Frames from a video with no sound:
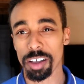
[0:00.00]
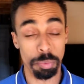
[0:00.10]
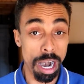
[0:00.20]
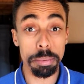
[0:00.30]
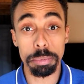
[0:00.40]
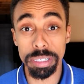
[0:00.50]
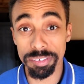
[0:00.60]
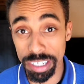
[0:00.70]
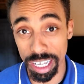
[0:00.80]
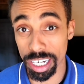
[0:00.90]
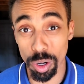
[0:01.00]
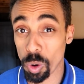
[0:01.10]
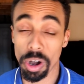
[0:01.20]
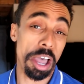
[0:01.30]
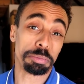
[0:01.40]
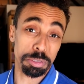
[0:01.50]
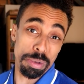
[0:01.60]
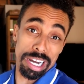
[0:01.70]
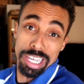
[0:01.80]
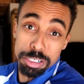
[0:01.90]
I've probably done it or helped
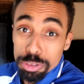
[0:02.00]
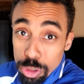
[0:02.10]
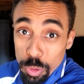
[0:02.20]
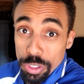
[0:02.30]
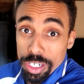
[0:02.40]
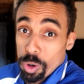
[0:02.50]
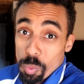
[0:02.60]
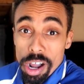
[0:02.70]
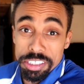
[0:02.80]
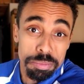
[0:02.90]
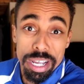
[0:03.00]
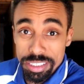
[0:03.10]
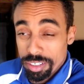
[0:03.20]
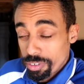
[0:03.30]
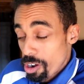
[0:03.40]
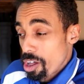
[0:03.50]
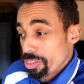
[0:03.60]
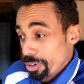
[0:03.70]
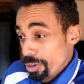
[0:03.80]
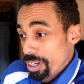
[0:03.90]
somebody else do it or watched them as they've gone
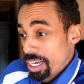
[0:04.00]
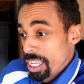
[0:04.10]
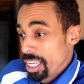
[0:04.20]
through it.